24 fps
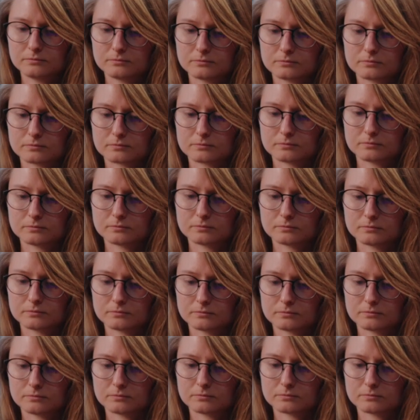
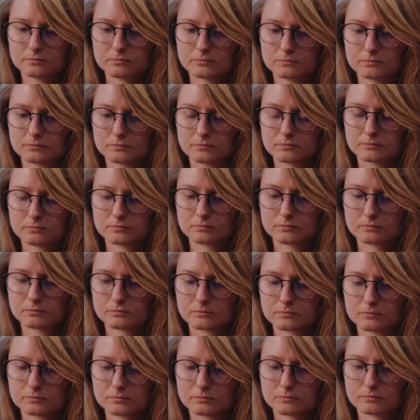
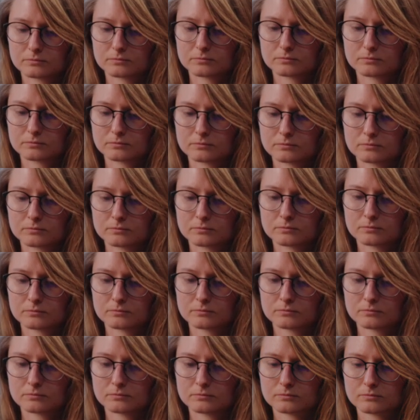
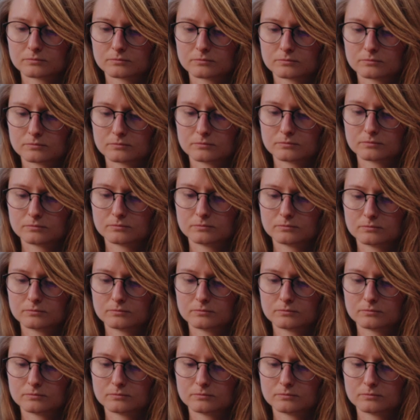(silent)